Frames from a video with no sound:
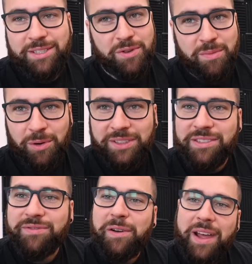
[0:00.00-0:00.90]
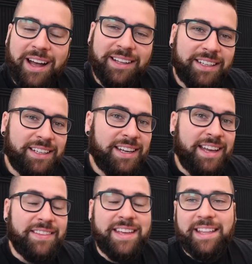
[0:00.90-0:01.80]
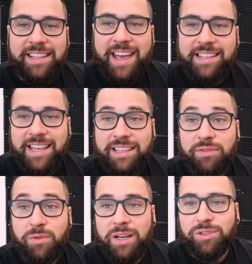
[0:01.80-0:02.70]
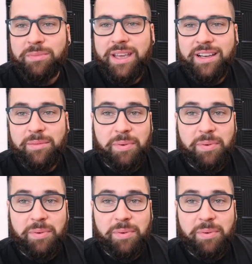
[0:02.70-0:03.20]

this remote is very ugly. The idea is that if you want to make a